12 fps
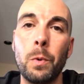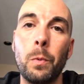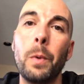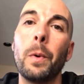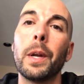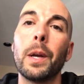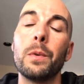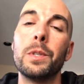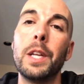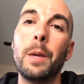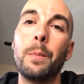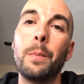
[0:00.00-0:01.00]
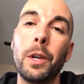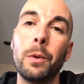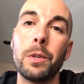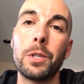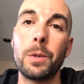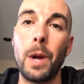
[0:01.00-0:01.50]
When we want to go deeper
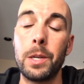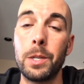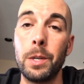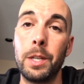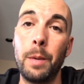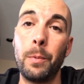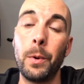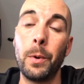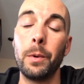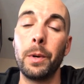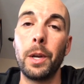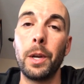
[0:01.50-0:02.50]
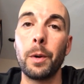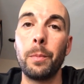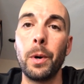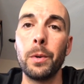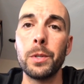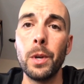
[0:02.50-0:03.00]
into a stretch or deeper into a yoga
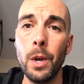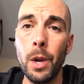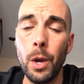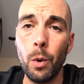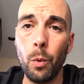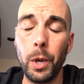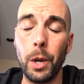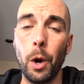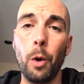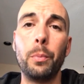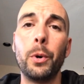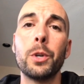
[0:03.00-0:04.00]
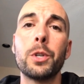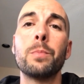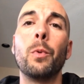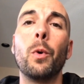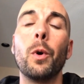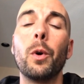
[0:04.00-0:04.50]
pose, we don't push
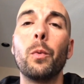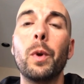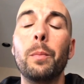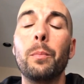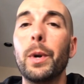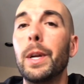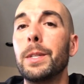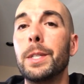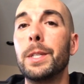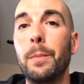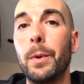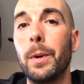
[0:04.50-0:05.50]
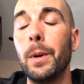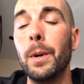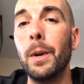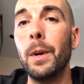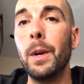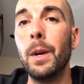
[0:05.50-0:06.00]
more, we breathe deeper.
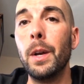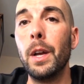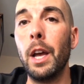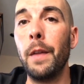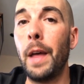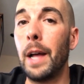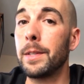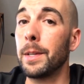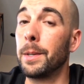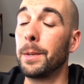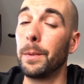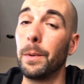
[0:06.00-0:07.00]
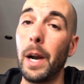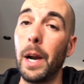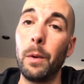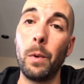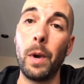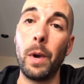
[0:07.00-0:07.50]
And that's a
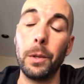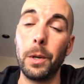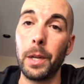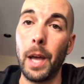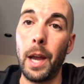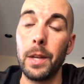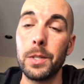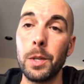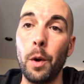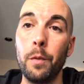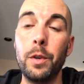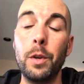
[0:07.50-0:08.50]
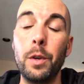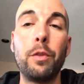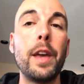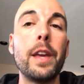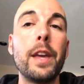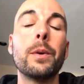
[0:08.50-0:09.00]
great way to look at it. So if you
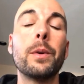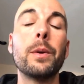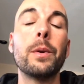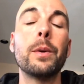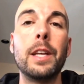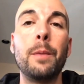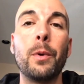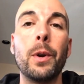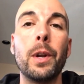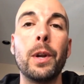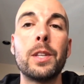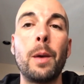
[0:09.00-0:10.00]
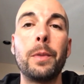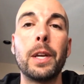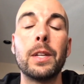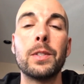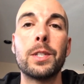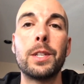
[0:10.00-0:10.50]
think you can get deeper into
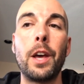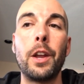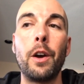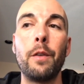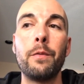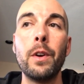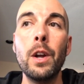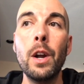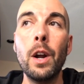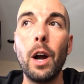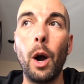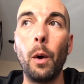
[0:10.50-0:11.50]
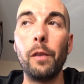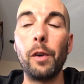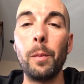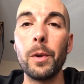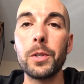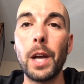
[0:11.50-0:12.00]
something, instead of, oh, I've
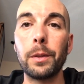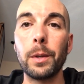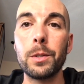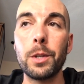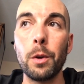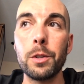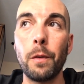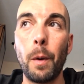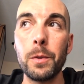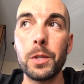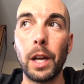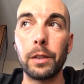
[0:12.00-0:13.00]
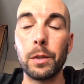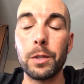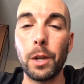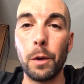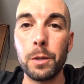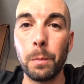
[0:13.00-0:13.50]
almost got those toes, I'm going
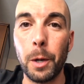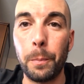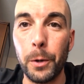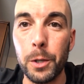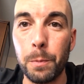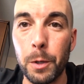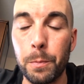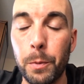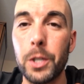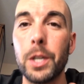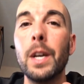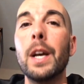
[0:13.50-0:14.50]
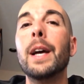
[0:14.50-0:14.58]
to push.